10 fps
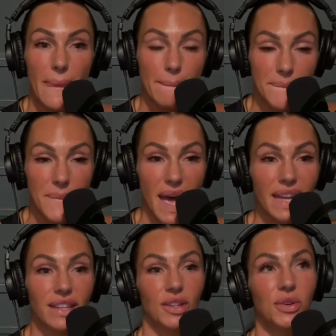
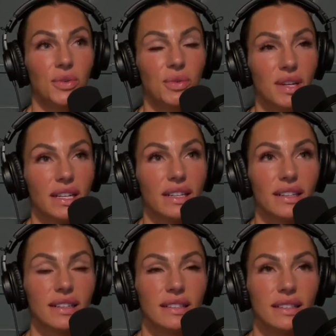men who
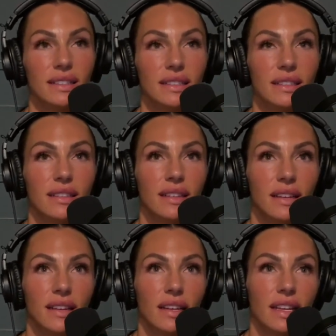were
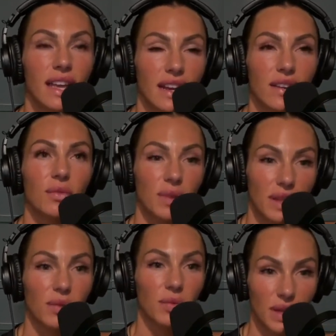getting
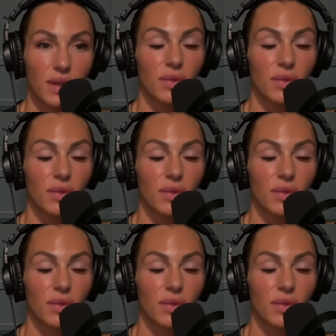really, really,